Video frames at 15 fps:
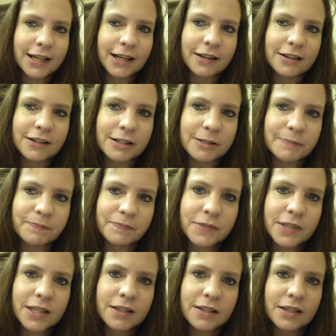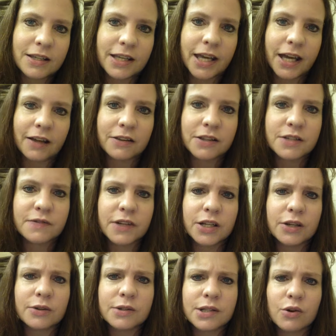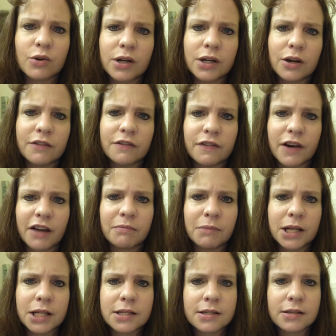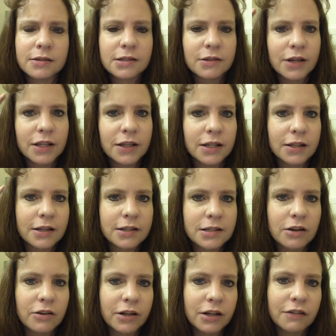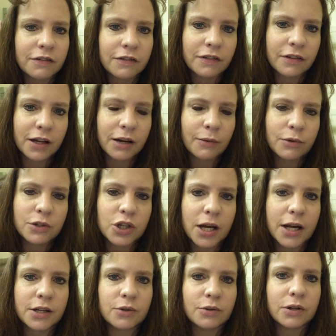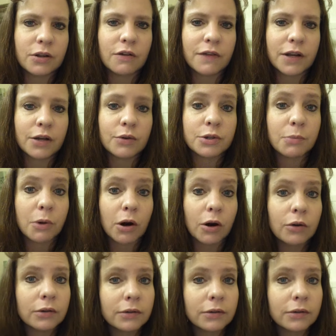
Um, yeah, this video is going on five minutes, so I think that's long enough. I will try to do another video tomorrow.